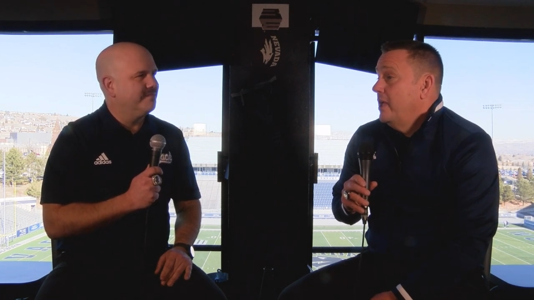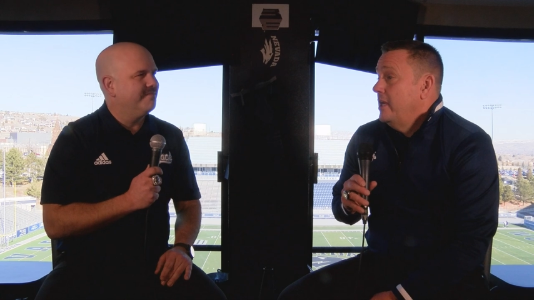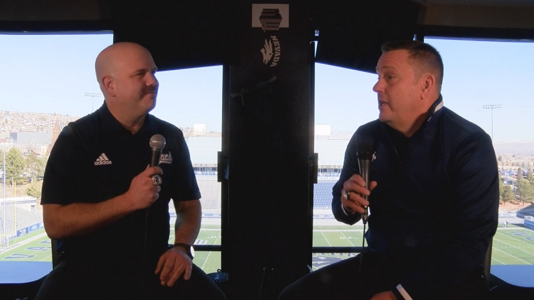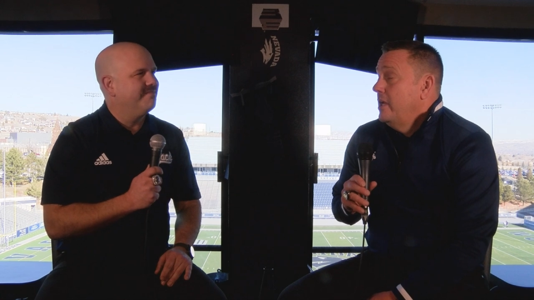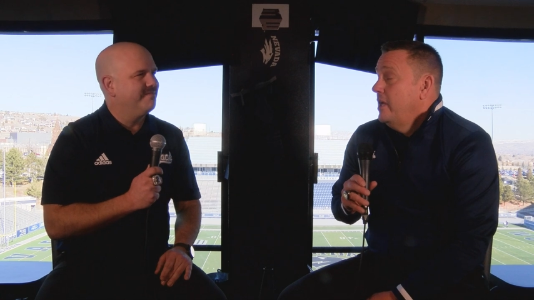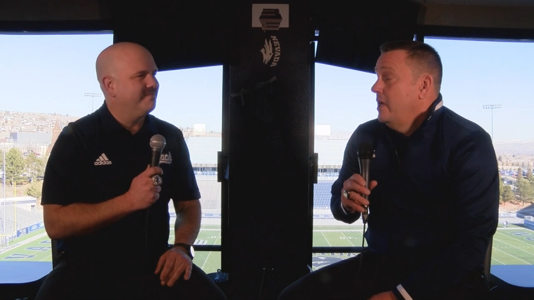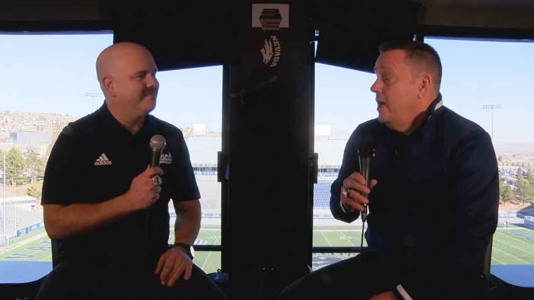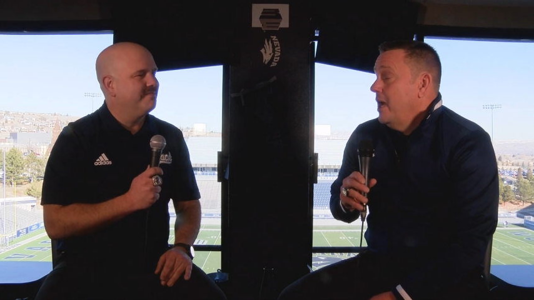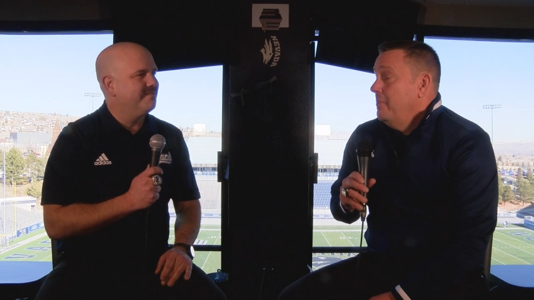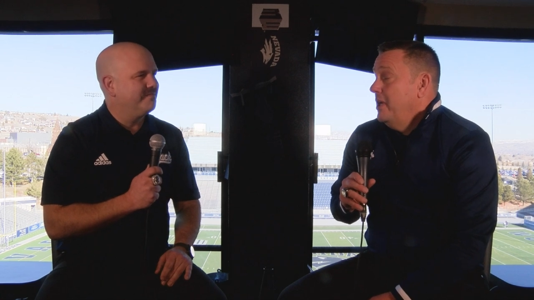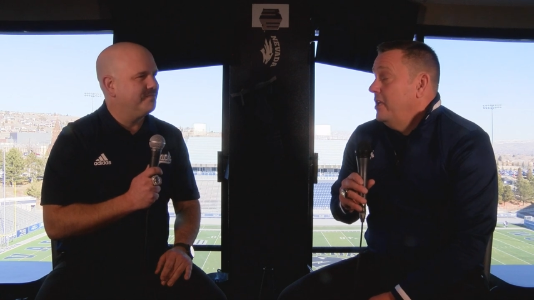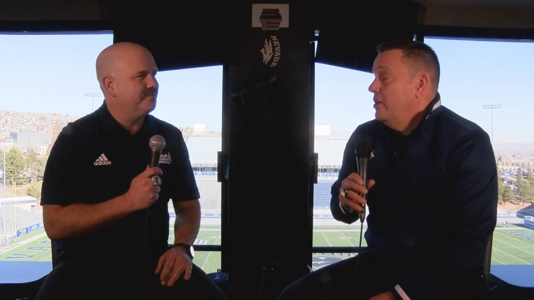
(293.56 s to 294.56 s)
Speaker 1: and I
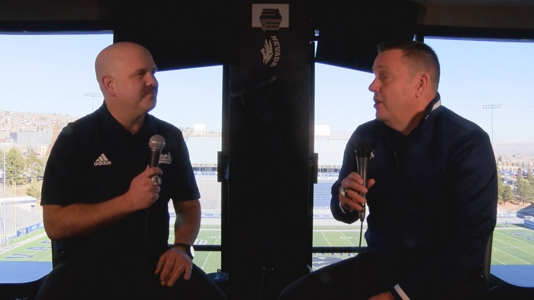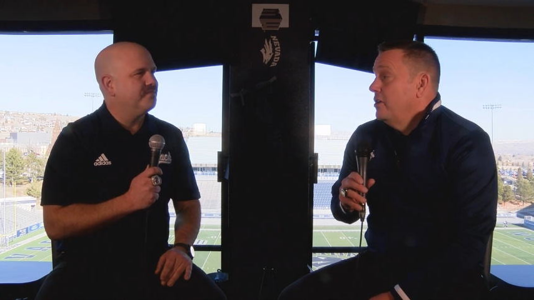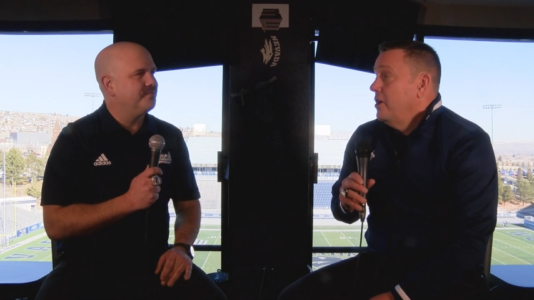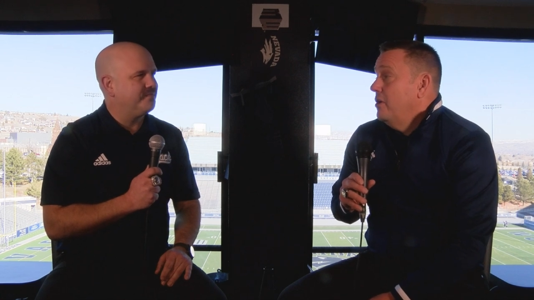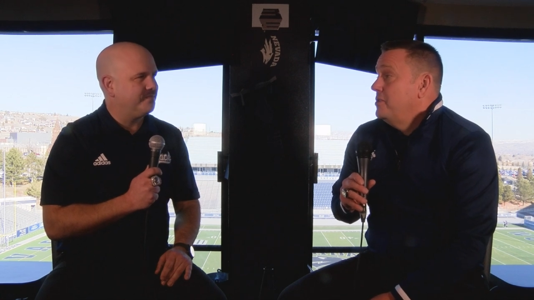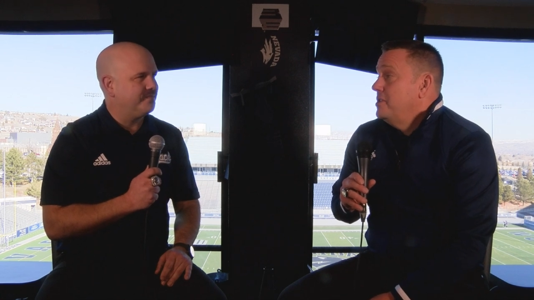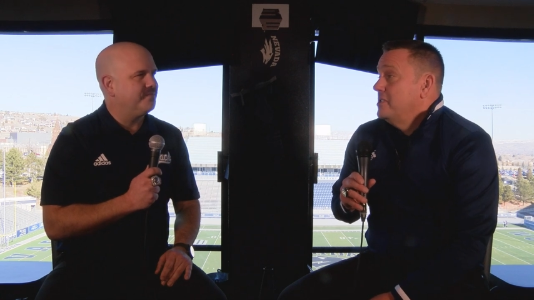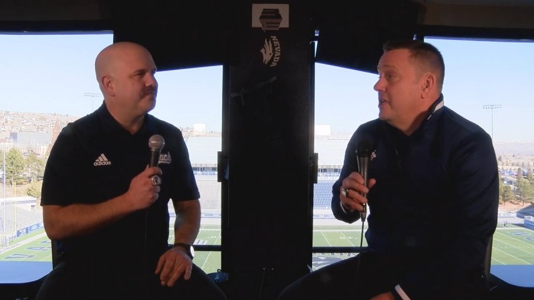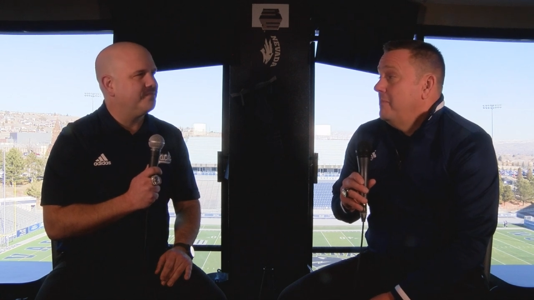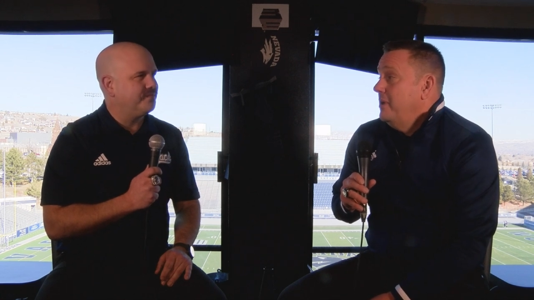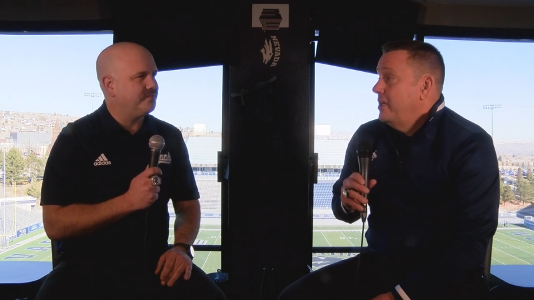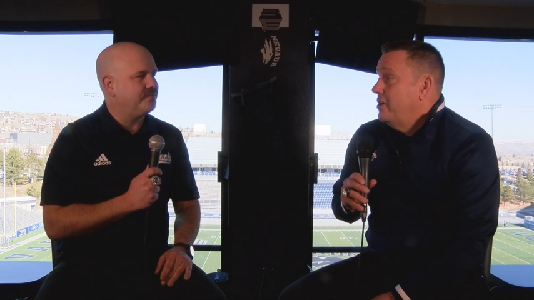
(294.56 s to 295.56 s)
meet young coaches, I
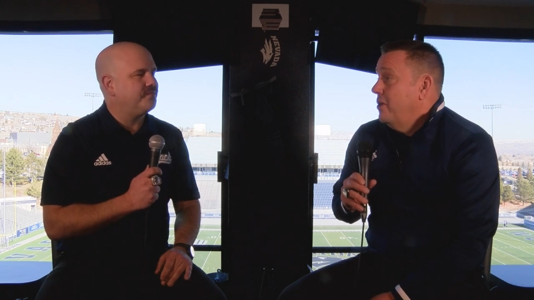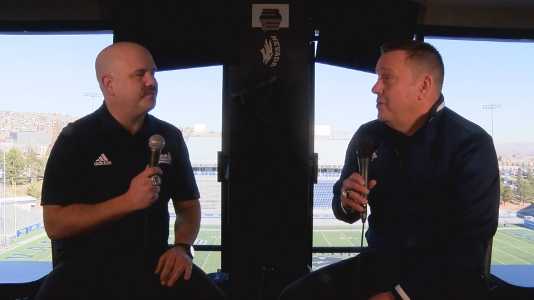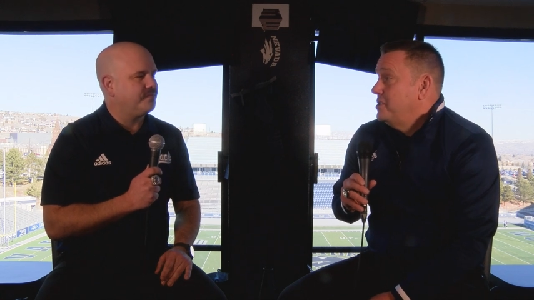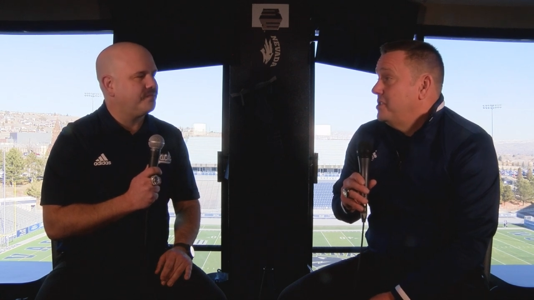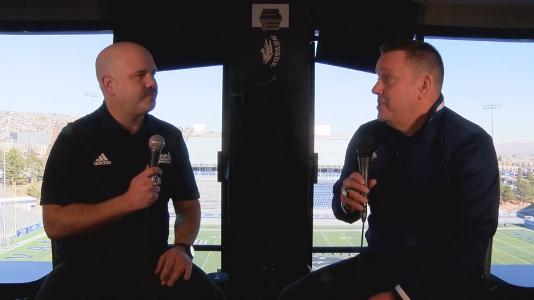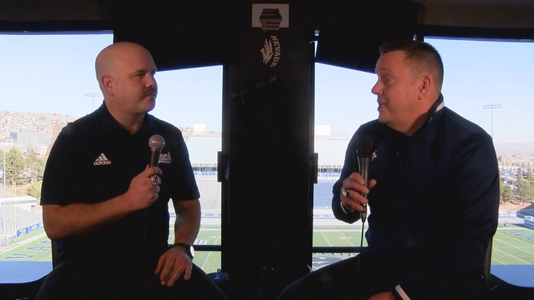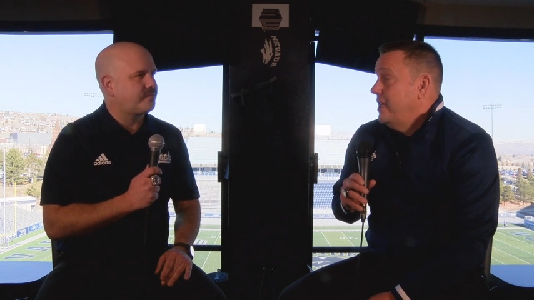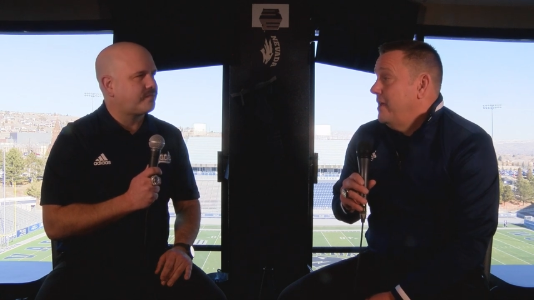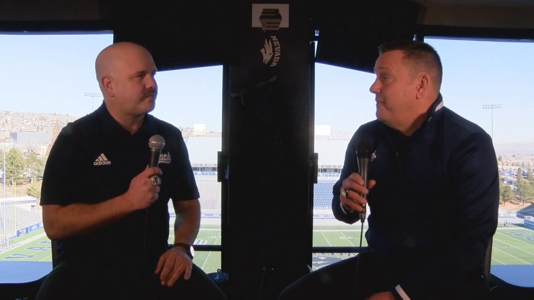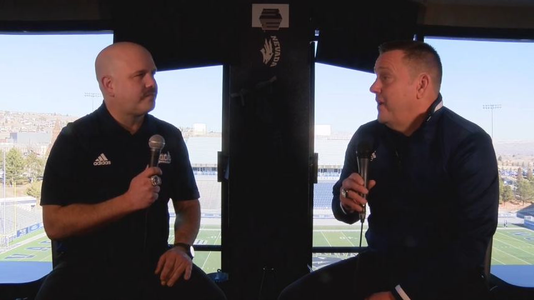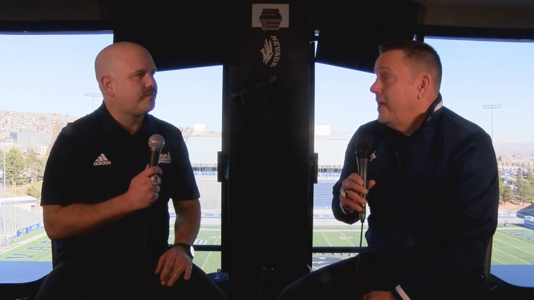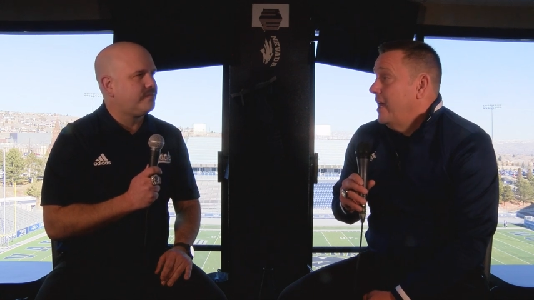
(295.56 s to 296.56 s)
meet coaches and they
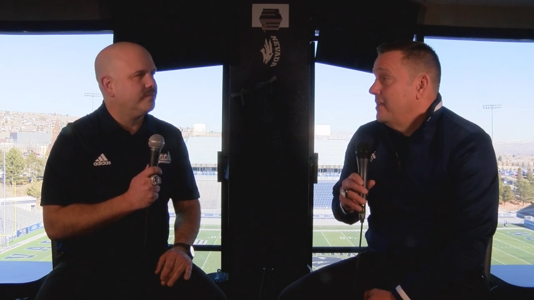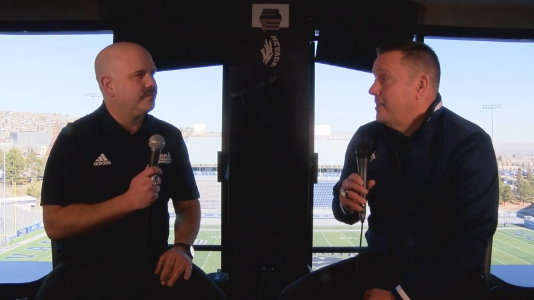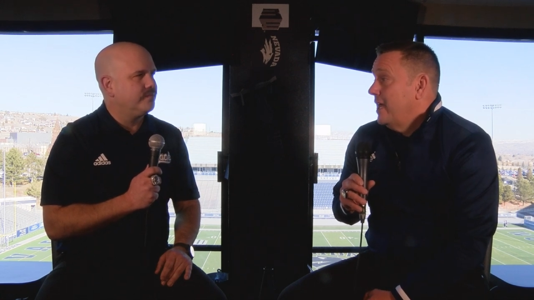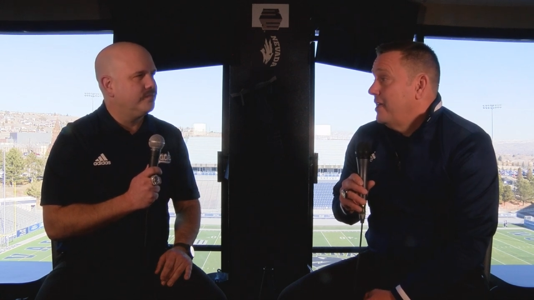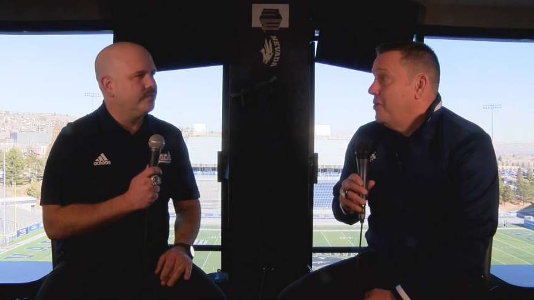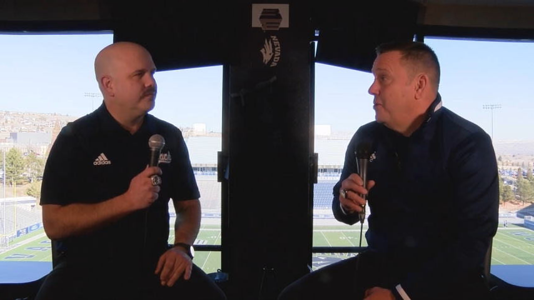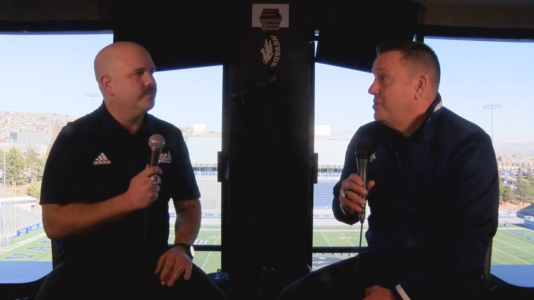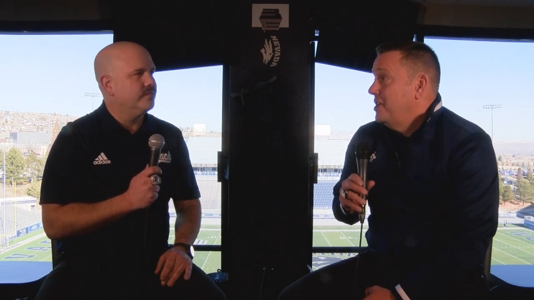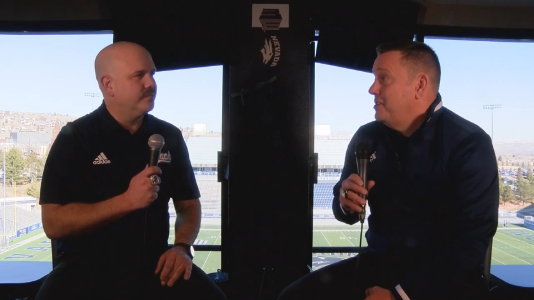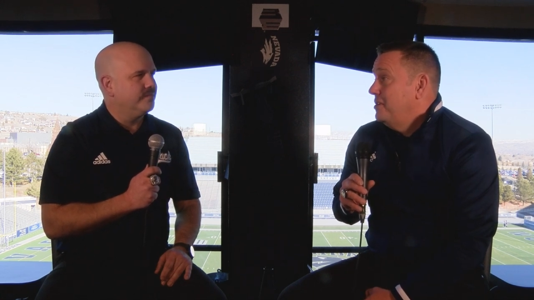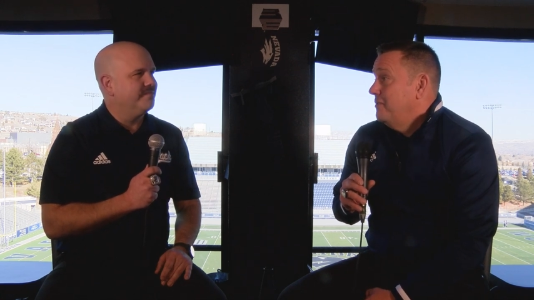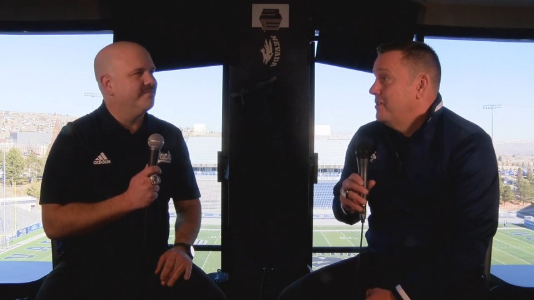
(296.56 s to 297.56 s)
find out that I coached at
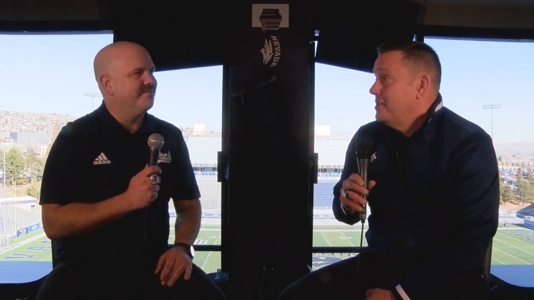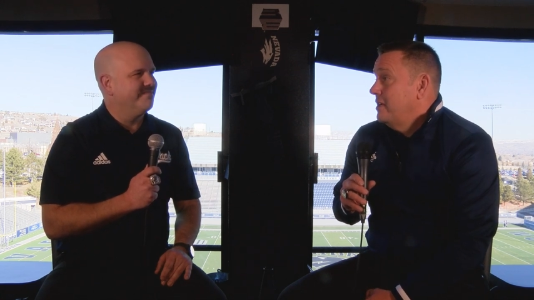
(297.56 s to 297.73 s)
the university.